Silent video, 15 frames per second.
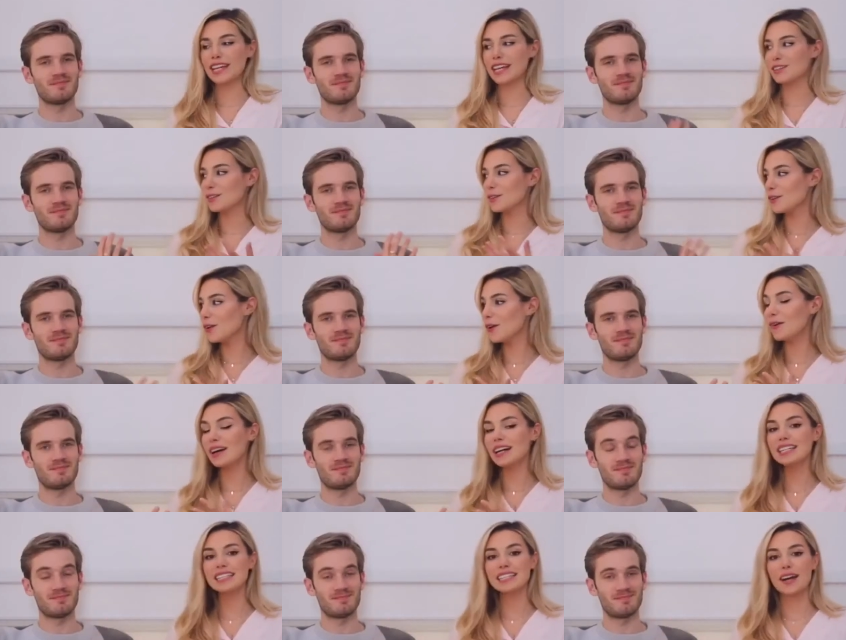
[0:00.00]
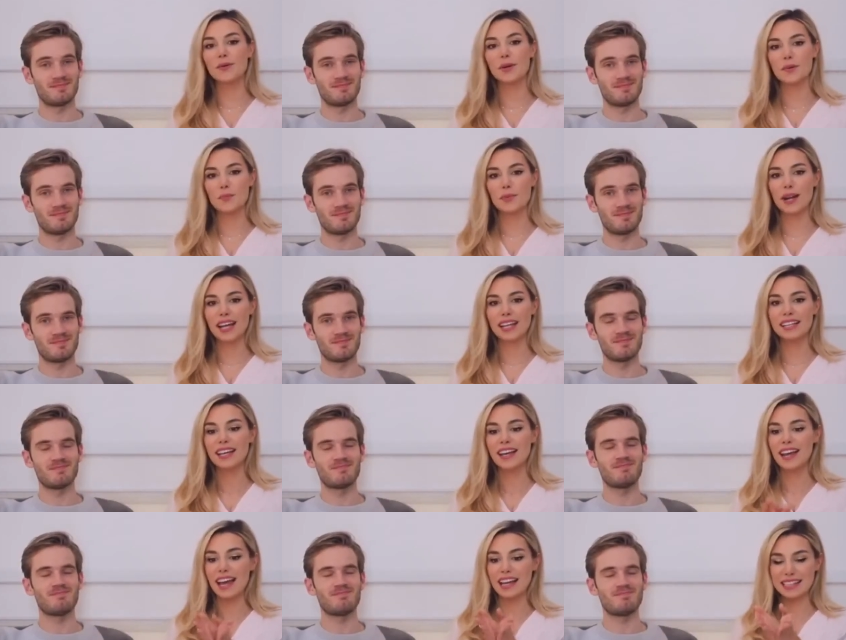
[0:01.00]
Speaker 1: get to know us, our brand,
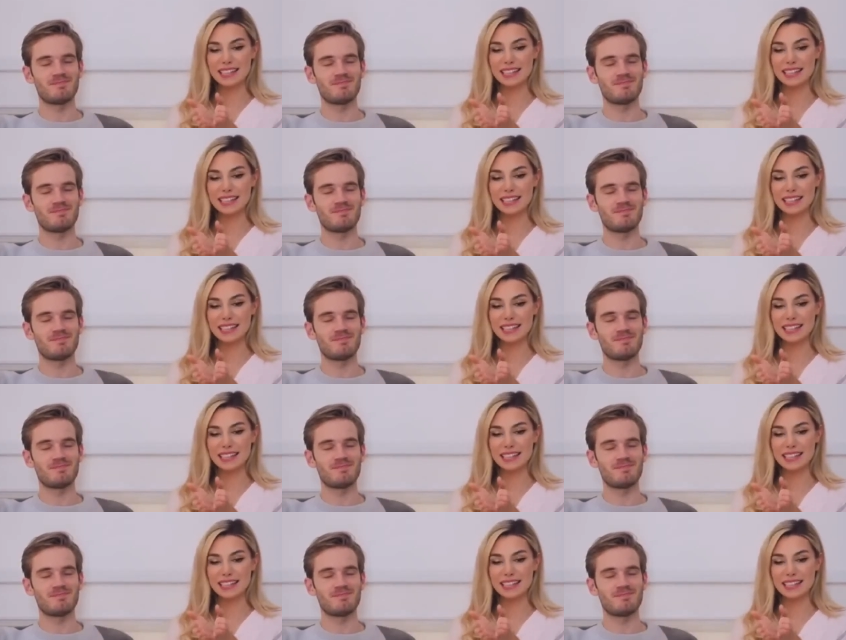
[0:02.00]
and